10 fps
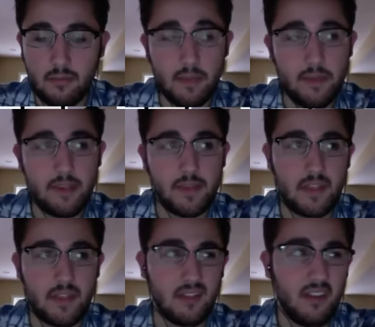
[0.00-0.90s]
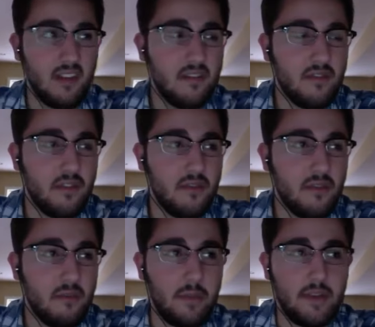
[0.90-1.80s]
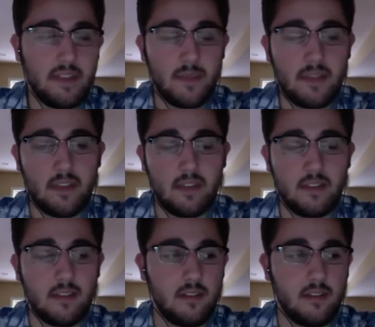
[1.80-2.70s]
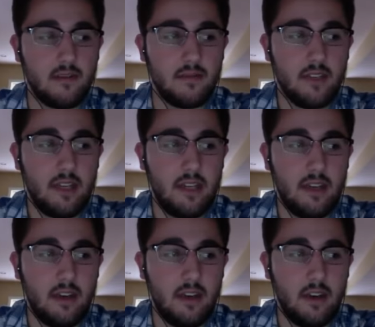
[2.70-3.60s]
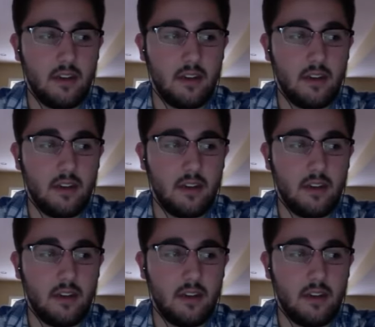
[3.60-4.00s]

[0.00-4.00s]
maybe it's because of the interview, maybe it's because of uh,